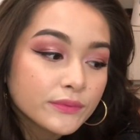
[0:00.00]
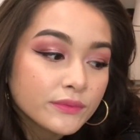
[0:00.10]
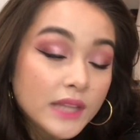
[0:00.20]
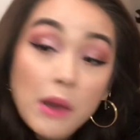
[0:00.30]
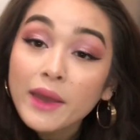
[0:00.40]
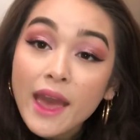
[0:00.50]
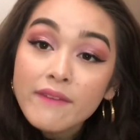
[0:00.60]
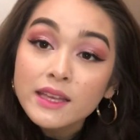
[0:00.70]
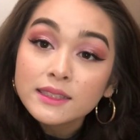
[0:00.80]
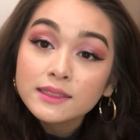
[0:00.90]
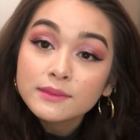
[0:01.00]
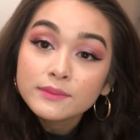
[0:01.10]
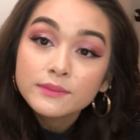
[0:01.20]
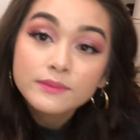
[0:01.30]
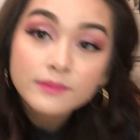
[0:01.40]
now I have it.
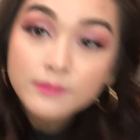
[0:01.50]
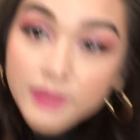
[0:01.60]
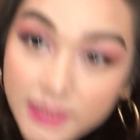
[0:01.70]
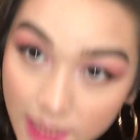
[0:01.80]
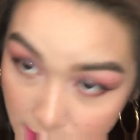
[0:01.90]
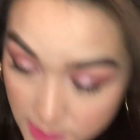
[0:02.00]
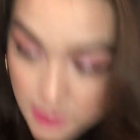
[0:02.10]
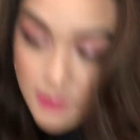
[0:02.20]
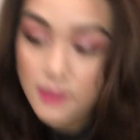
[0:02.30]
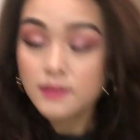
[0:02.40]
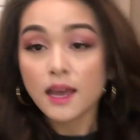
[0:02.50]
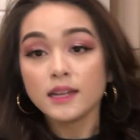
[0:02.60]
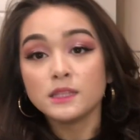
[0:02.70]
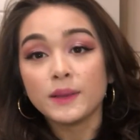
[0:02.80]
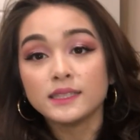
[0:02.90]
But yes, that
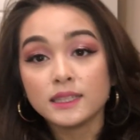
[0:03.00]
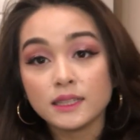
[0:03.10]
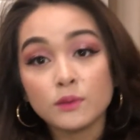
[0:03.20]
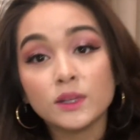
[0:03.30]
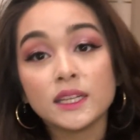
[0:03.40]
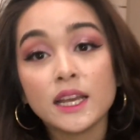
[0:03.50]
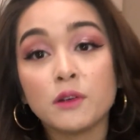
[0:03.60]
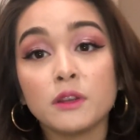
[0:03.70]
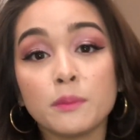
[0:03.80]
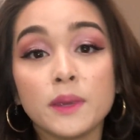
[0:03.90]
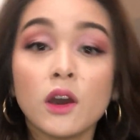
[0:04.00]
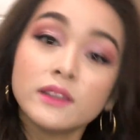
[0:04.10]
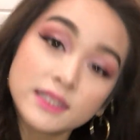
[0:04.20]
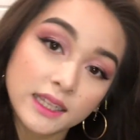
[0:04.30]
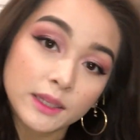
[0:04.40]
is basically what I carry with me on a
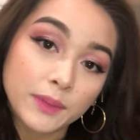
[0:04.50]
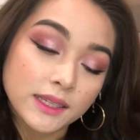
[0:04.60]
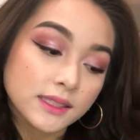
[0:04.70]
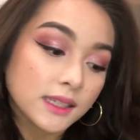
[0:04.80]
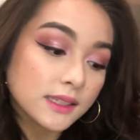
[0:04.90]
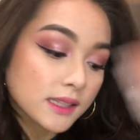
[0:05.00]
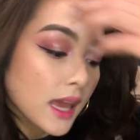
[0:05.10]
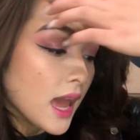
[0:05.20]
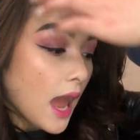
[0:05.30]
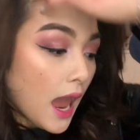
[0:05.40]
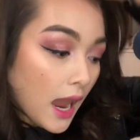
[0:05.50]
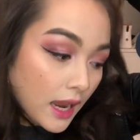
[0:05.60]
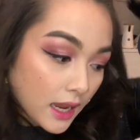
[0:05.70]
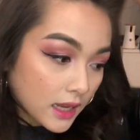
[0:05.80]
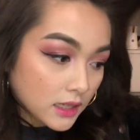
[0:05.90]
daily basis.
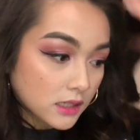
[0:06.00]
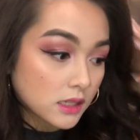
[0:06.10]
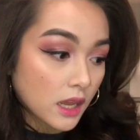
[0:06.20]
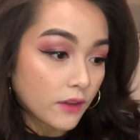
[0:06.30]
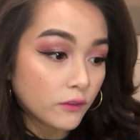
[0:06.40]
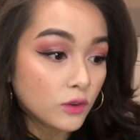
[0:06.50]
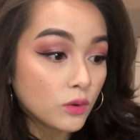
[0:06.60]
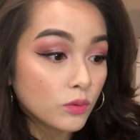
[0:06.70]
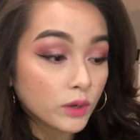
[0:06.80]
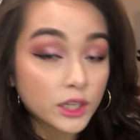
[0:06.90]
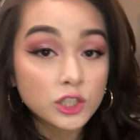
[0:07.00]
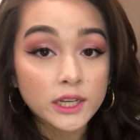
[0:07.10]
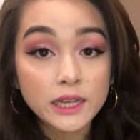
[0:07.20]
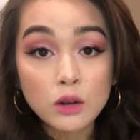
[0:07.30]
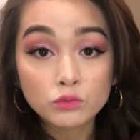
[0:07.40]
And if you want to
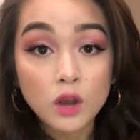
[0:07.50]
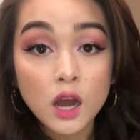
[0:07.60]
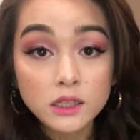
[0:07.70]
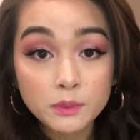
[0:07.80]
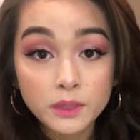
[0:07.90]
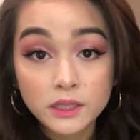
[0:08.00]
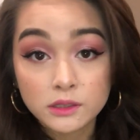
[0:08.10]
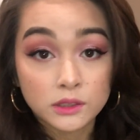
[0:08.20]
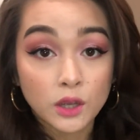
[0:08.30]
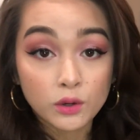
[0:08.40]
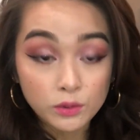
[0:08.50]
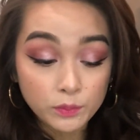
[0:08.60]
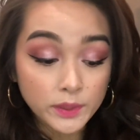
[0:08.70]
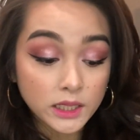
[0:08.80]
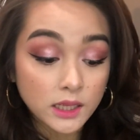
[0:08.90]
check out Ross, please go,
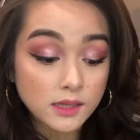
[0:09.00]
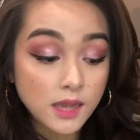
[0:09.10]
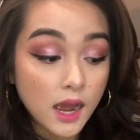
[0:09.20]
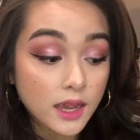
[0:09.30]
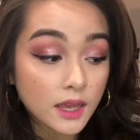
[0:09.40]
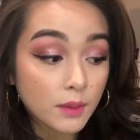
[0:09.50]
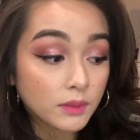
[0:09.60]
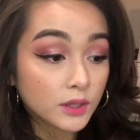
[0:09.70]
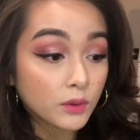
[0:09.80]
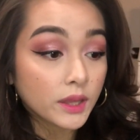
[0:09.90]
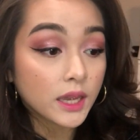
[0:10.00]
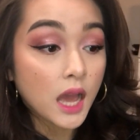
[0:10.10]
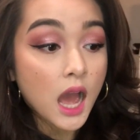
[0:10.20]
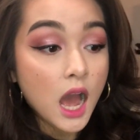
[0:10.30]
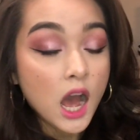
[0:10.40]
because I am literally
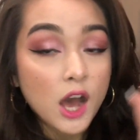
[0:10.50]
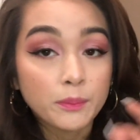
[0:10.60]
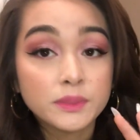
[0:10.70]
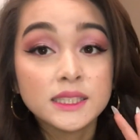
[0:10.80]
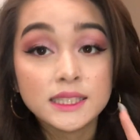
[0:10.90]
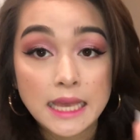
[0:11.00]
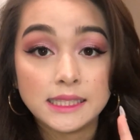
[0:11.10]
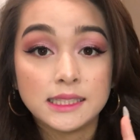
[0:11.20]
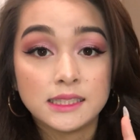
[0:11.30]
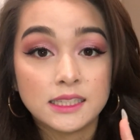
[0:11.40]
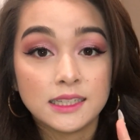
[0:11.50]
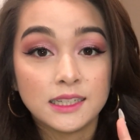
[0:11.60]
obsessed